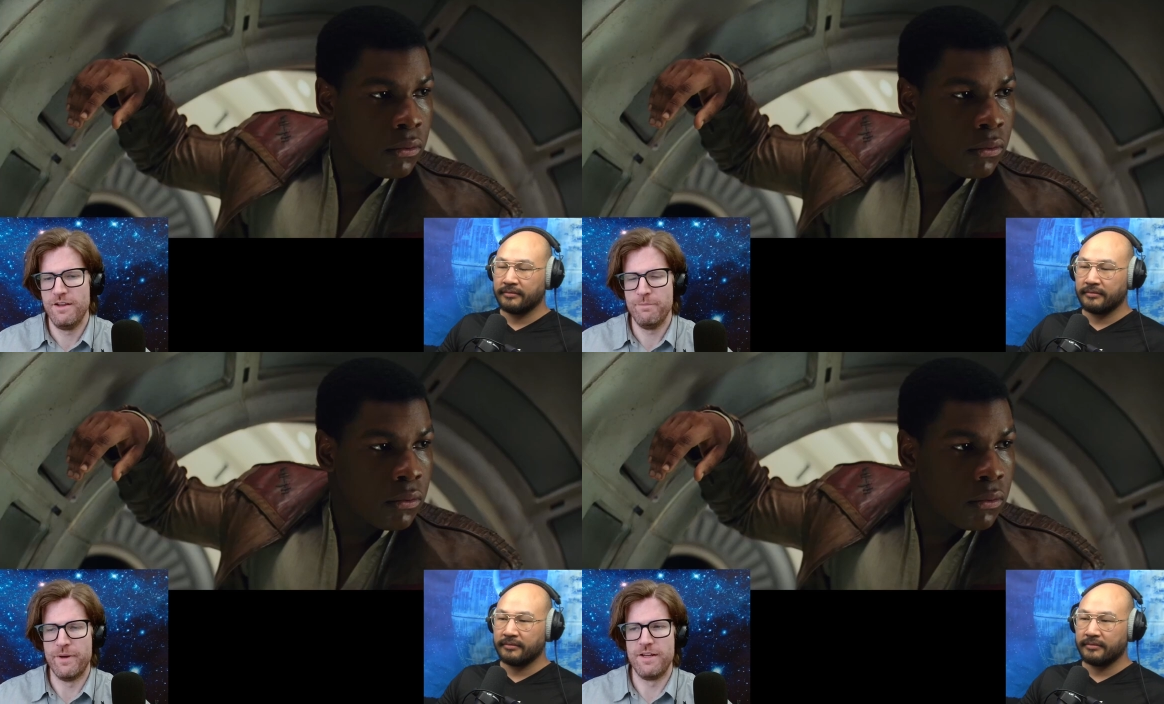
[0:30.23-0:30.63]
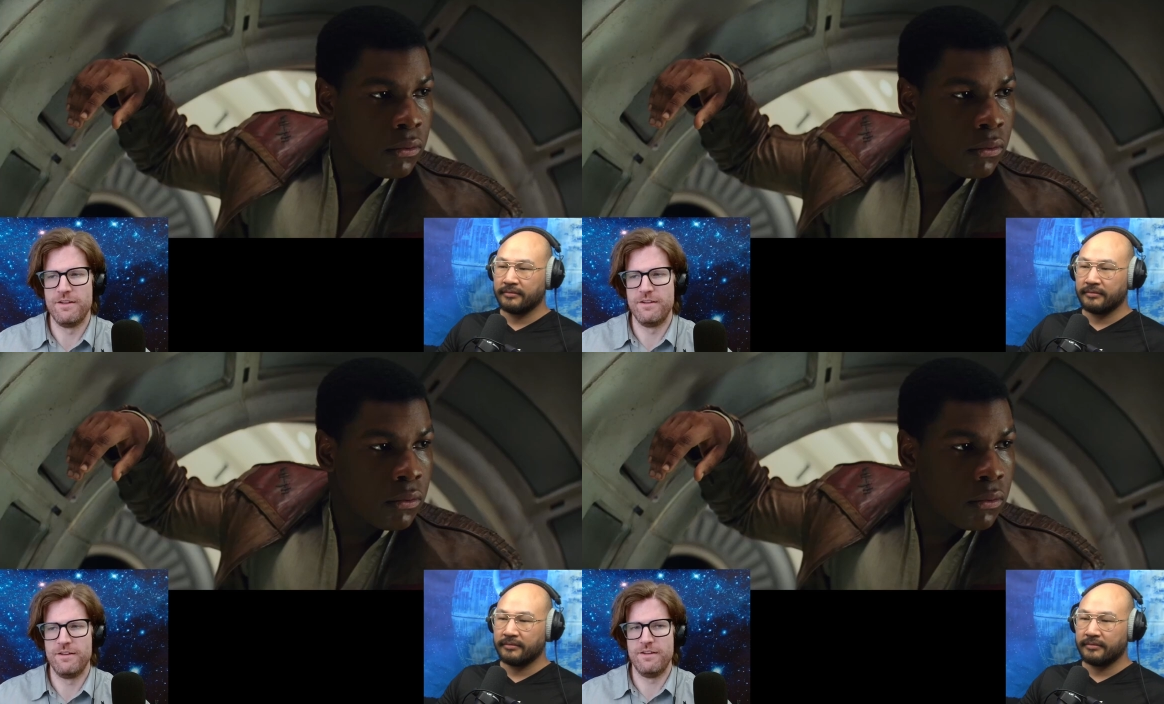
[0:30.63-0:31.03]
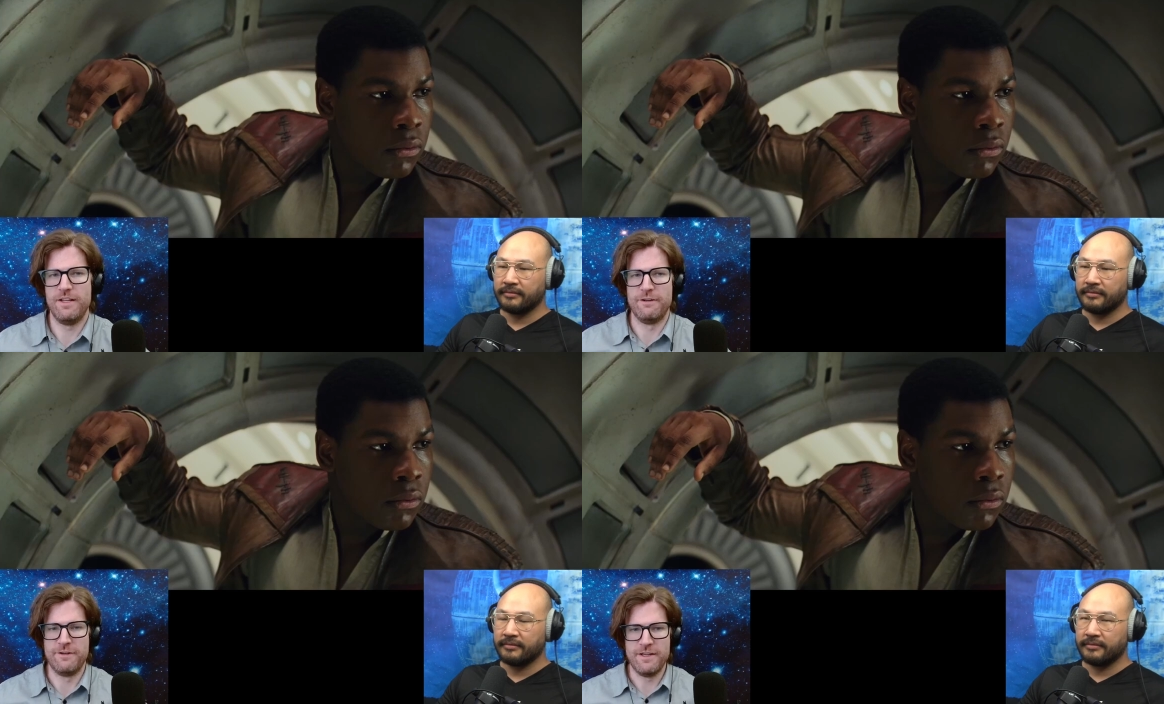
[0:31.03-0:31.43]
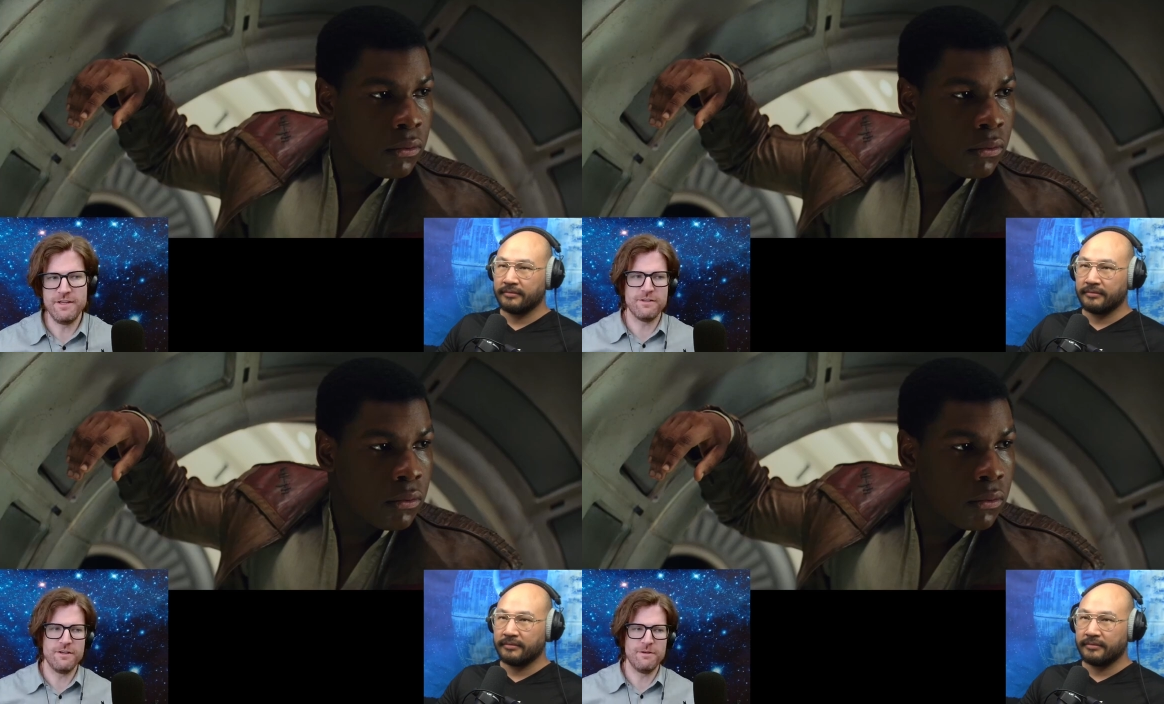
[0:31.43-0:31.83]
Speaker 1: But if he's
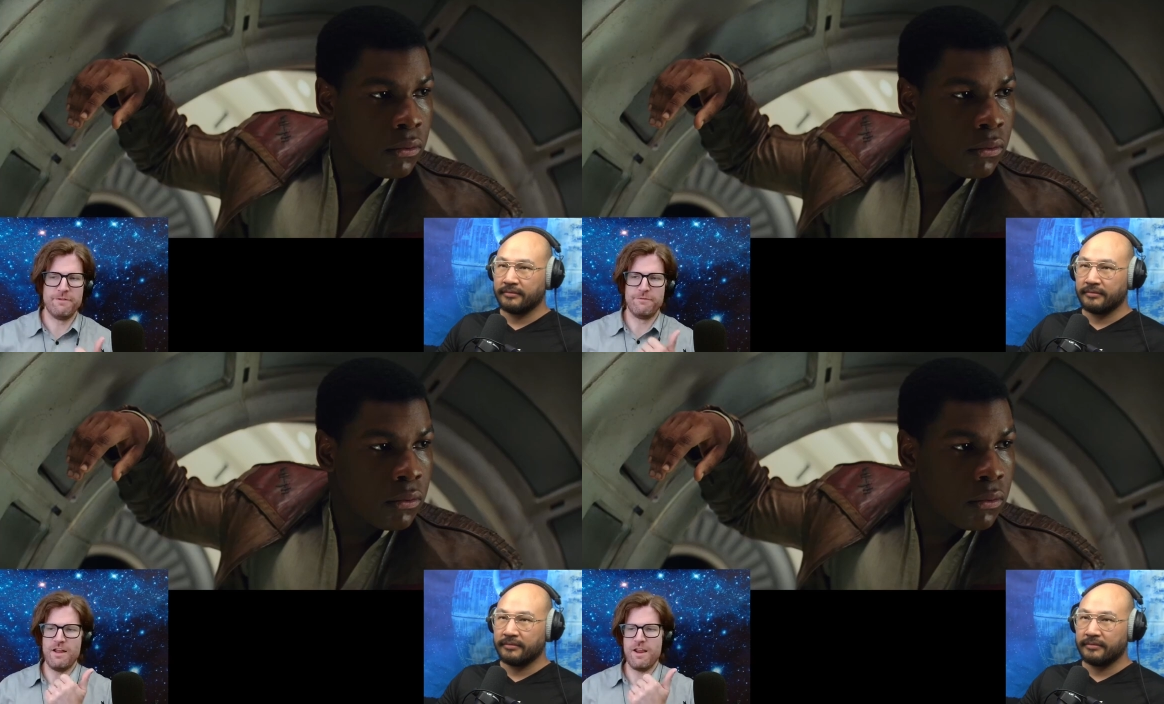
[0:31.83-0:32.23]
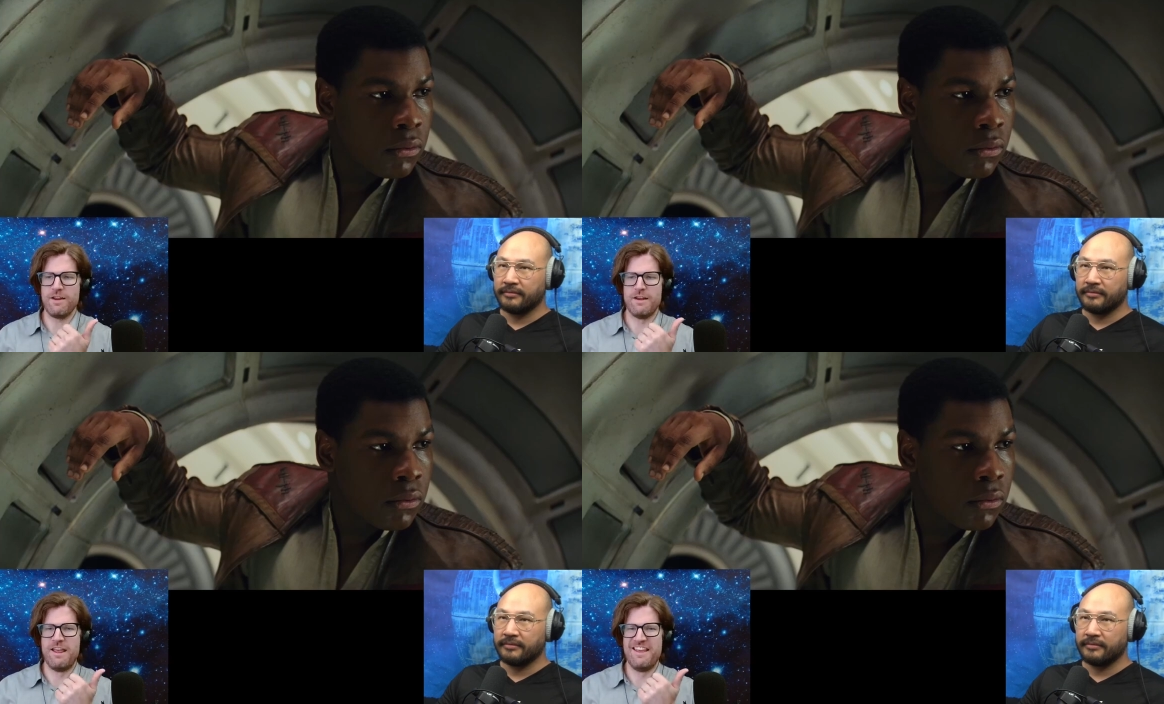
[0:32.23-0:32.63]
going to be flying